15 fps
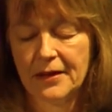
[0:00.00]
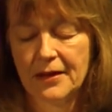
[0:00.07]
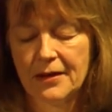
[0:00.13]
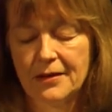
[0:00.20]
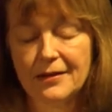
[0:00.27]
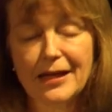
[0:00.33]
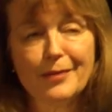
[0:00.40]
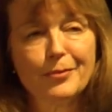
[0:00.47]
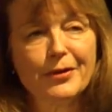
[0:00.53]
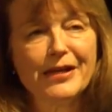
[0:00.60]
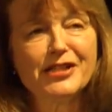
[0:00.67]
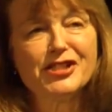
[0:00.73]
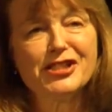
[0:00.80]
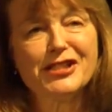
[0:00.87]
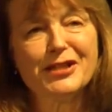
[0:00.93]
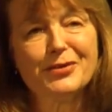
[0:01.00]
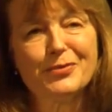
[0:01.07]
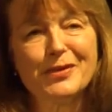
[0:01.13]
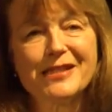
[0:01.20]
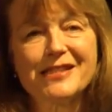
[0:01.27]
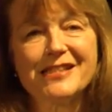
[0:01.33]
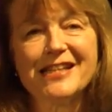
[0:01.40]
Collaboration and
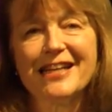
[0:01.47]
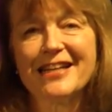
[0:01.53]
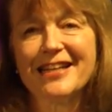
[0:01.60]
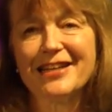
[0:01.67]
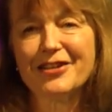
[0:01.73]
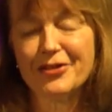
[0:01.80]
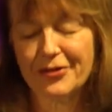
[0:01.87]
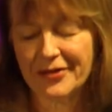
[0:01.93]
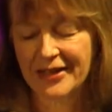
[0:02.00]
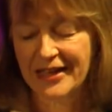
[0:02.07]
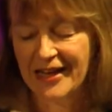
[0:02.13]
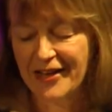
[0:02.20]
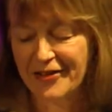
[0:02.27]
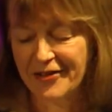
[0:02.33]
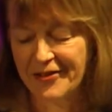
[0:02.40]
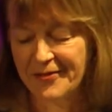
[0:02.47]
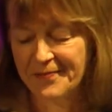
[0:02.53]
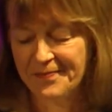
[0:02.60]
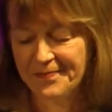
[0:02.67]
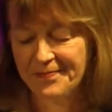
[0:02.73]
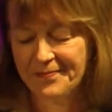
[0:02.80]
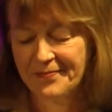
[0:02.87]
risk-taking go together.
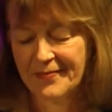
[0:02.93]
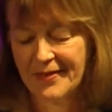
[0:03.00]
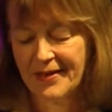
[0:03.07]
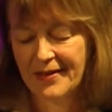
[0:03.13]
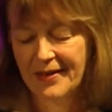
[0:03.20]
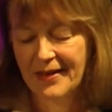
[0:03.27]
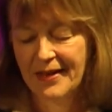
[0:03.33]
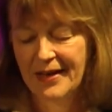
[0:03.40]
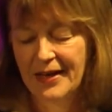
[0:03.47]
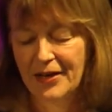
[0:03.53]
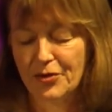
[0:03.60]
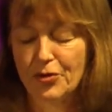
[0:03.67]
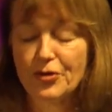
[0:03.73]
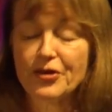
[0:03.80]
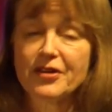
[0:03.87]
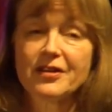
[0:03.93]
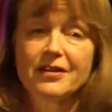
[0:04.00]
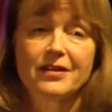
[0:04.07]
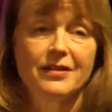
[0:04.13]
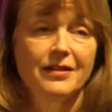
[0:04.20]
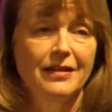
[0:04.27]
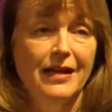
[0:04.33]
In order to
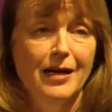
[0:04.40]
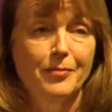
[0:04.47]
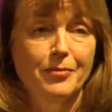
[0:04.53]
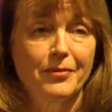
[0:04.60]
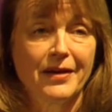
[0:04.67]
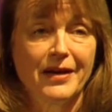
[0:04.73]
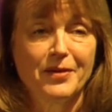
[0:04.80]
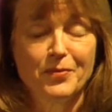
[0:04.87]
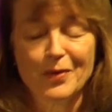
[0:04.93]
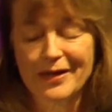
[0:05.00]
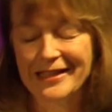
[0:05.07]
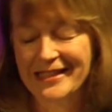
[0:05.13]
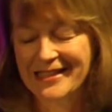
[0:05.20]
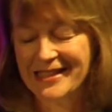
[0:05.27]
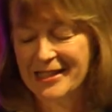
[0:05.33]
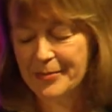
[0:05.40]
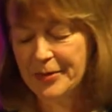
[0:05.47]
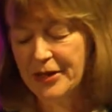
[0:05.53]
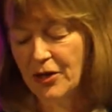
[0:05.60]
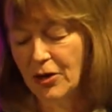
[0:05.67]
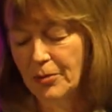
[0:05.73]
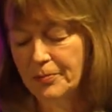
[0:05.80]
collaborate, one needs to
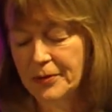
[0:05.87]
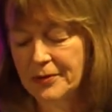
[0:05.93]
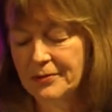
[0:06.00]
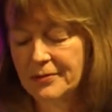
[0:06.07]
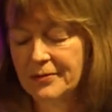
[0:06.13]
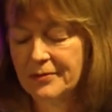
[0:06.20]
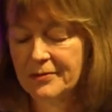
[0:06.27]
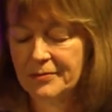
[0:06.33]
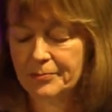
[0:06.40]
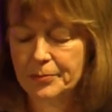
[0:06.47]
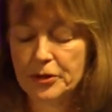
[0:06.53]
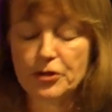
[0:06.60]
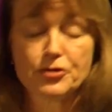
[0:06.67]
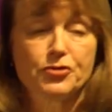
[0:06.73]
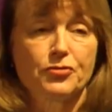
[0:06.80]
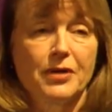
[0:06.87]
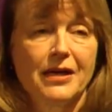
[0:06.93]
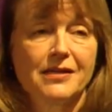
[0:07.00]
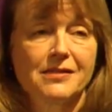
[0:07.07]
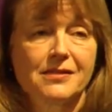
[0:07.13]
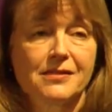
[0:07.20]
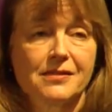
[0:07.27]
be open, build
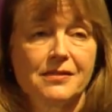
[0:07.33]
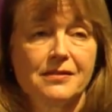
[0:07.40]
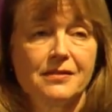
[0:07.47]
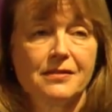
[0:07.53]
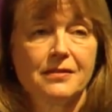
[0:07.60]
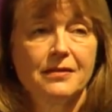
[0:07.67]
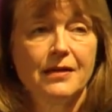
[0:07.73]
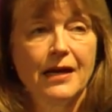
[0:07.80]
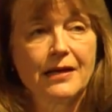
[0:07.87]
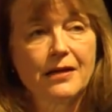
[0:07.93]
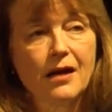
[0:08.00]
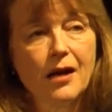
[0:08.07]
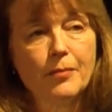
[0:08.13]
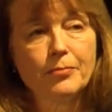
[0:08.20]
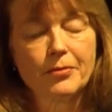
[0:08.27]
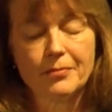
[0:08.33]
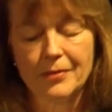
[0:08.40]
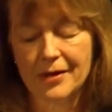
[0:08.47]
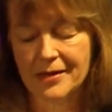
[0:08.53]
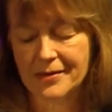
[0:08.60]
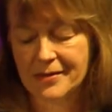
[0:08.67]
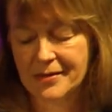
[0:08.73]
trust, and
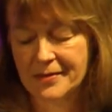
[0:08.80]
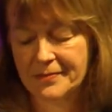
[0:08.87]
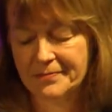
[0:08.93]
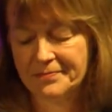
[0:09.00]
compromise.